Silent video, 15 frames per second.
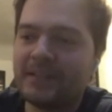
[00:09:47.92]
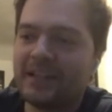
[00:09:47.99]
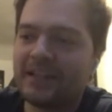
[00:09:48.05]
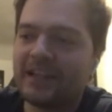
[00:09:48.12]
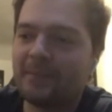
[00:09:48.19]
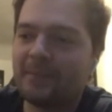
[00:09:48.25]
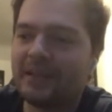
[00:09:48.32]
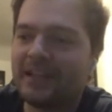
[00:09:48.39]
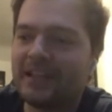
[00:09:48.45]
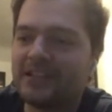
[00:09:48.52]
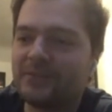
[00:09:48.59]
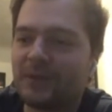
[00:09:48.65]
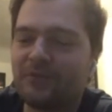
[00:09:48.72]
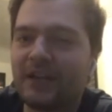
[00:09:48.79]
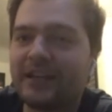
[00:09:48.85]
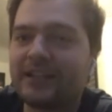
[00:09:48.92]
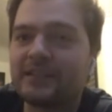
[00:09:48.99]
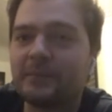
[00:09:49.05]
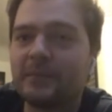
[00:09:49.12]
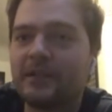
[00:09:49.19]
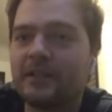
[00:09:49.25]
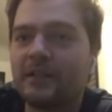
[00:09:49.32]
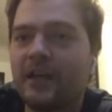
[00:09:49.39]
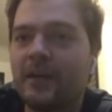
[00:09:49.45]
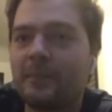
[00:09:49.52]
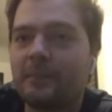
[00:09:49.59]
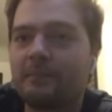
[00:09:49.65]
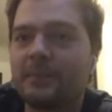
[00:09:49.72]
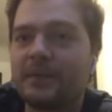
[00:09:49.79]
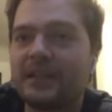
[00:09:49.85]
couple of years when Wrexham are up
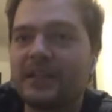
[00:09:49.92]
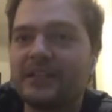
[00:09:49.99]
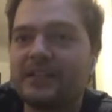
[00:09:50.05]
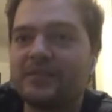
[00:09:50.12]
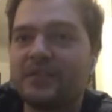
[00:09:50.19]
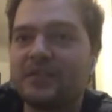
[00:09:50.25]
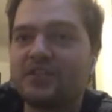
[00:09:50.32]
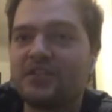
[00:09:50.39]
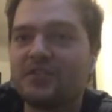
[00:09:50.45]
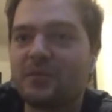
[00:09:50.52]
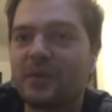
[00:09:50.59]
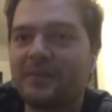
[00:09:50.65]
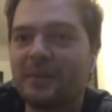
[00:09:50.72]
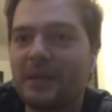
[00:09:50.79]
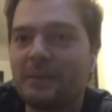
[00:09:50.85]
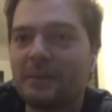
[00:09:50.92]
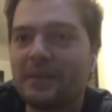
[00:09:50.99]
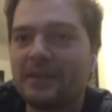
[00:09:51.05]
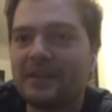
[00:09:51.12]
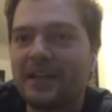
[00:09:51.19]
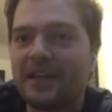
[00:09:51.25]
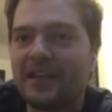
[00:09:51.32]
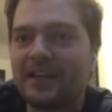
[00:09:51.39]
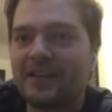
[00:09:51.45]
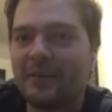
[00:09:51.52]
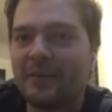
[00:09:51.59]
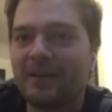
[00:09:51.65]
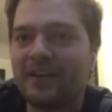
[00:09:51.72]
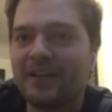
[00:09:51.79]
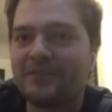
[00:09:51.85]
the divisions, we can maybe
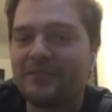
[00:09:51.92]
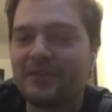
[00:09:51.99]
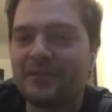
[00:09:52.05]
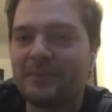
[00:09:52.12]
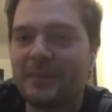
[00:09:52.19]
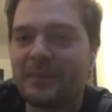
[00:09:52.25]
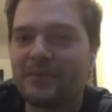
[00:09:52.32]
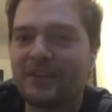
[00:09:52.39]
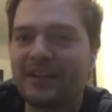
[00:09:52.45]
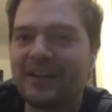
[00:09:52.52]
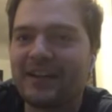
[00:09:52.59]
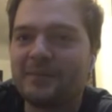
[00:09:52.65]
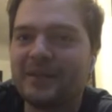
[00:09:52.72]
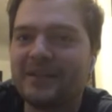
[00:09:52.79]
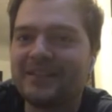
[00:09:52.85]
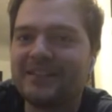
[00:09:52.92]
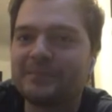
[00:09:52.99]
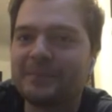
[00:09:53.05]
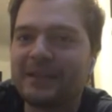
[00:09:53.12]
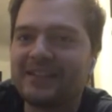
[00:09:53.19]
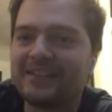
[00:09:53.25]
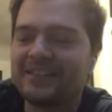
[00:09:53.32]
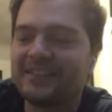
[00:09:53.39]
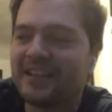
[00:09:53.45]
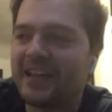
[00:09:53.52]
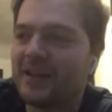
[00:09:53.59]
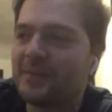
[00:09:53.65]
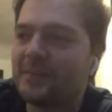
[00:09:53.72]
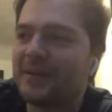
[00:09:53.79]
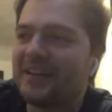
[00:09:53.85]
apply for maybe Frank Lampard as manager
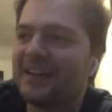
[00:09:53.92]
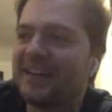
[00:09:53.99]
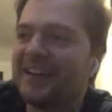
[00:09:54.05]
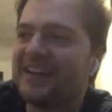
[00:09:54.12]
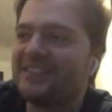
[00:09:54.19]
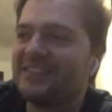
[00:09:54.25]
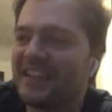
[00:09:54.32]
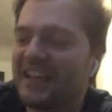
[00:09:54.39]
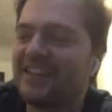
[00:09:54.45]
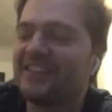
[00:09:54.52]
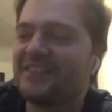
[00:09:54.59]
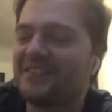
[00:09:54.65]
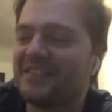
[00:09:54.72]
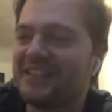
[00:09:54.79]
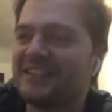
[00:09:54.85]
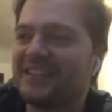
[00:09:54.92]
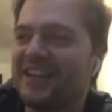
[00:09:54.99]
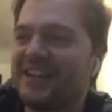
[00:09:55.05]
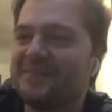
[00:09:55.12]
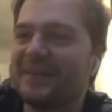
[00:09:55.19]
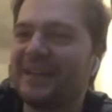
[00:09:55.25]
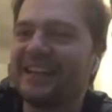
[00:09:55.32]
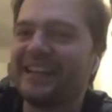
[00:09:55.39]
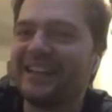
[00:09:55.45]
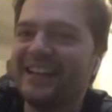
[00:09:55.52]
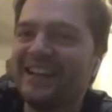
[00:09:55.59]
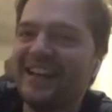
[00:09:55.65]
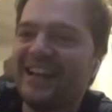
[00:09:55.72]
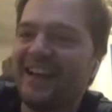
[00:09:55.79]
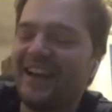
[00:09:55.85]
there. But yeah, I think for the time being,
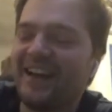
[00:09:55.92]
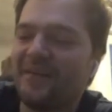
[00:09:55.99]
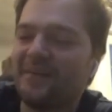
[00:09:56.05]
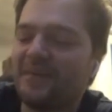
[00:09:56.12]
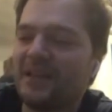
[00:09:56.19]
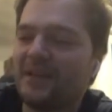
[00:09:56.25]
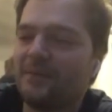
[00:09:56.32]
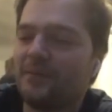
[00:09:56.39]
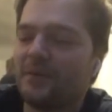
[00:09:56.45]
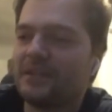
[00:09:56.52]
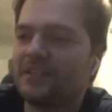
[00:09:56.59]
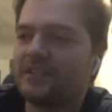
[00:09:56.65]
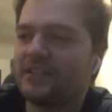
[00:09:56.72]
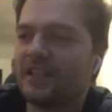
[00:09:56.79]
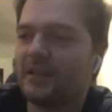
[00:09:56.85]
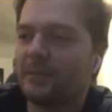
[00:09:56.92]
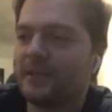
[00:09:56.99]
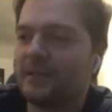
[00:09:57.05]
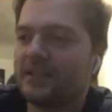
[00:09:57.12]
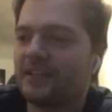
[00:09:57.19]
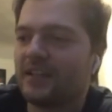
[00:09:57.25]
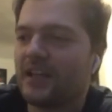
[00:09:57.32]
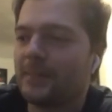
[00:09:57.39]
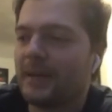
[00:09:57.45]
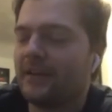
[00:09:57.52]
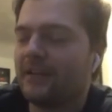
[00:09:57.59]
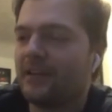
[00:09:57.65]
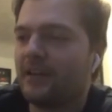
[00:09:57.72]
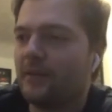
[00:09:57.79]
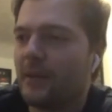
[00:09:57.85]
he'll probably just take a bit of time
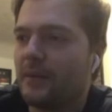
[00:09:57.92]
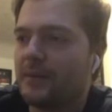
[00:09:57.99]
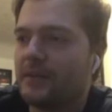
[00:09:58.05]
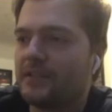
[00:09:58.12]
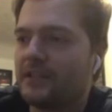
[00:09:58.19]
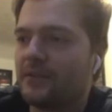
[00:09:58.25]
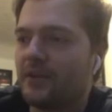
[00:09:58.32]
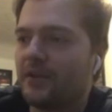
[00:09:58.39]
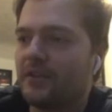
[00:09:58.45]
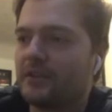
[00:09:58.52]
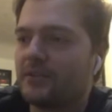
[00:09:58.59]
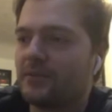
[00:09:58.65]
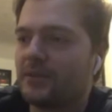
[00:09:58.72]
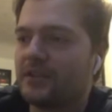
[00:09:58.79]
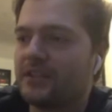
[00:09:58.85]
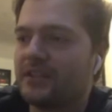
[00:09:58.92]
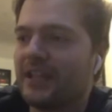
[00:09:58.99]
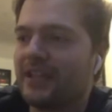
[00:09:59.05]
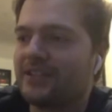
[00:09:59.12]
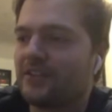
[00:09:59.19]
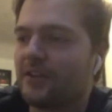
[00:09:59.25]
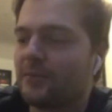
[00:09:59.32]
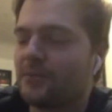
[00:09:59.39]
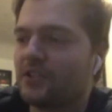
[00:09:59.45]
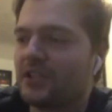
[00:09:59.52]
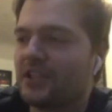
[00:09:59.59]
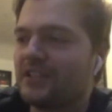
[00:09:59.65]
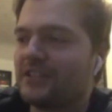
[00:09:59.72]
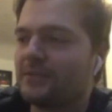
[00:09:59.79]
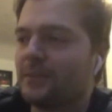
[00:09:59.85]
out and maybe see where his next option
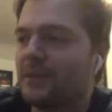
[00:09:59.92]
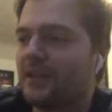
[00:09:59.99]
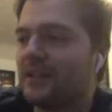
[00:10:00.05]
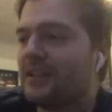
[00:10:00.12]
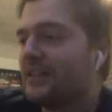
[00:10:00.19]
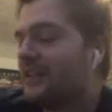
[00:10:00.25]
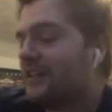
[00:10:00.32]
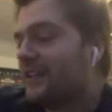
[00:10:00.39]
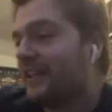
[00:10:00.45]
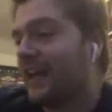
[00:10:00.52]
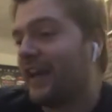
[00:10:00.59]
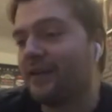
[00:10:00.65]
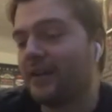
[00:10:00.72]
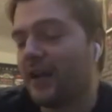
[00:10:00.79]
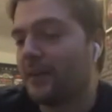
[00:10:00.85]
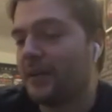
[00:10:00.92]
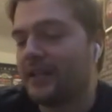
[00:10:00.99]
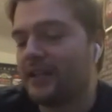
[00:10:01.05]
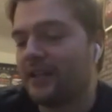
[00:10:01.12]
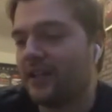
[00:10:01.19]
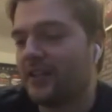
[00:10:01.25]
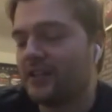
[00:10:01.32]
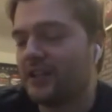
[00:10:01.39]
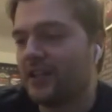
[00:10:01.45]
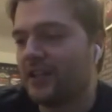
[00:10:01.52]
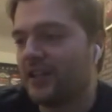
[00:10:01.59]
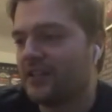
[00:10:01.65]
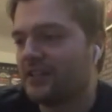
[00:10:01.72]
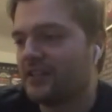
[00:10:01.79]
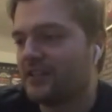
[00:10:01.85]
is. But yeah, I mean, look,
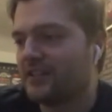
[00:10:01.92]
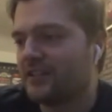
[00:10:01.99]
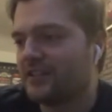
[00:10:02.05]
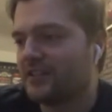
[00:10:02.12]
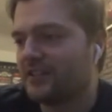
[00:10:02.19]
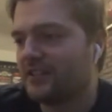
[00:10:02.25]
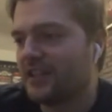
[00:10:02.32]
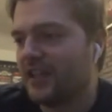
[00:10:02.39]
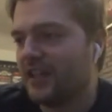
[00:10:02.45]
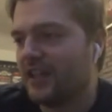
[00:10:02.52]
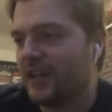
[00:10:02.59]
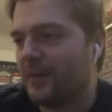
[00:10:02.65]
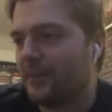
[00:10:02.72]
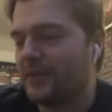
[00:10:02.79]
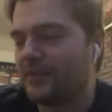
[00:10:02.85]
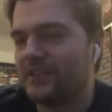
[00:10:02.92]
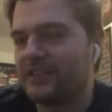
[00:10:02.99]
it's a bit of a